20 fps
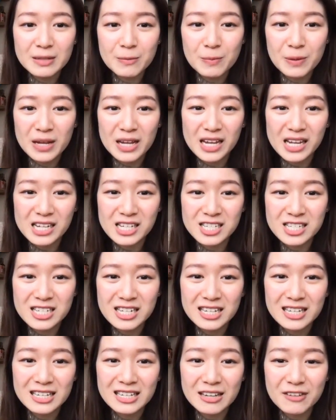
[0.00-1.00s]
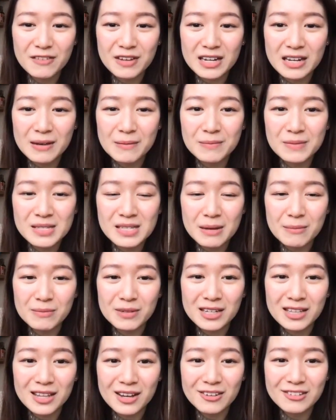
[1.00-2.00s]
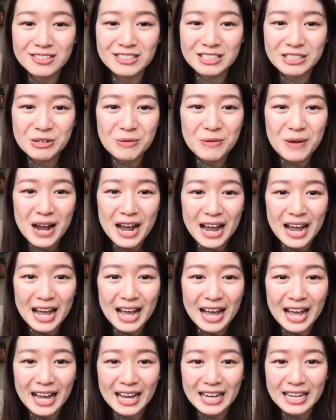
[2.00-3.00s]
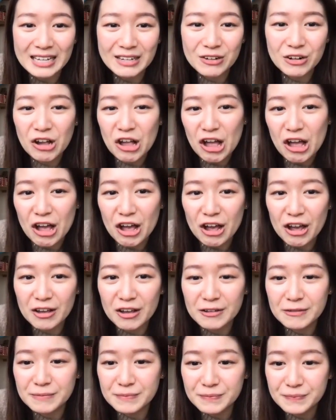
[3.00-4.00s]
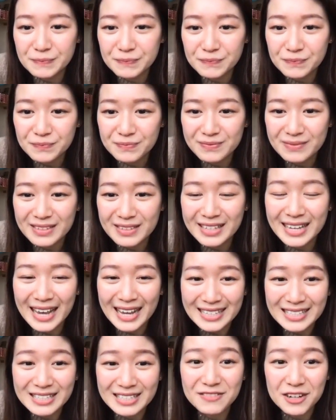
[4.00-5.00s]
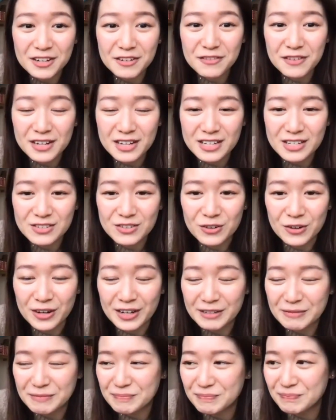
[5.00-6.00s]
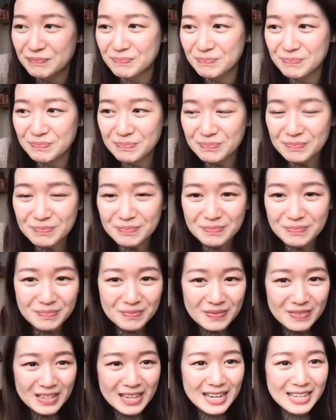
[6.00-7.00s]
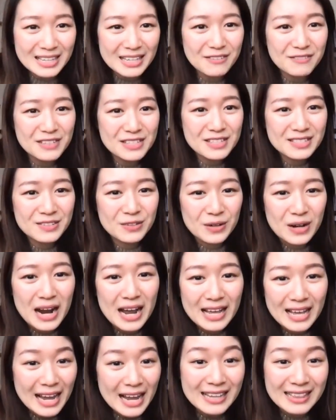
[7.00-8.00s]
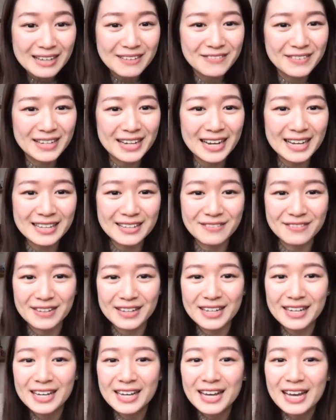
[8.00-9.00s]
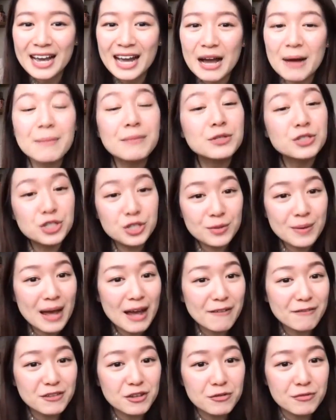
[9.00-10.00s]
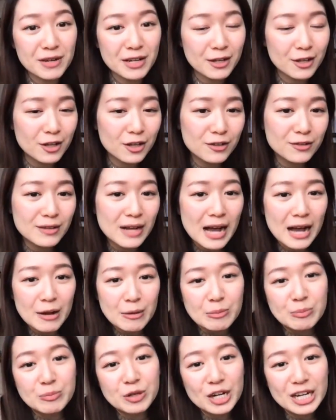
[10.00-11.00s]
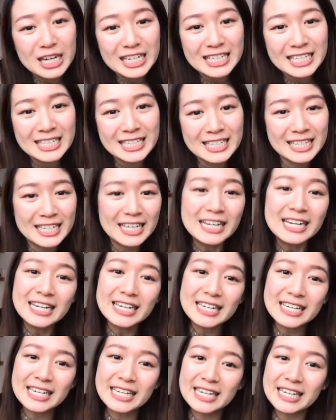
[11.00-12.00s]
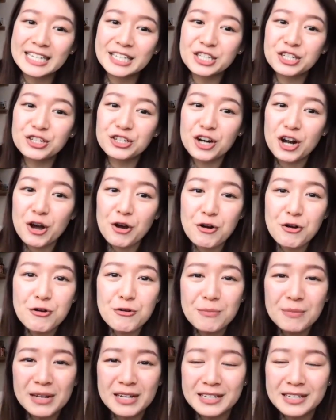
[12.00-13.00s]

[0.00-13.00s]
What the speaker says: Peach, given him some clothes to wear or her? Yeah, it's a very funny story. I love it. Do you have the real book in your home?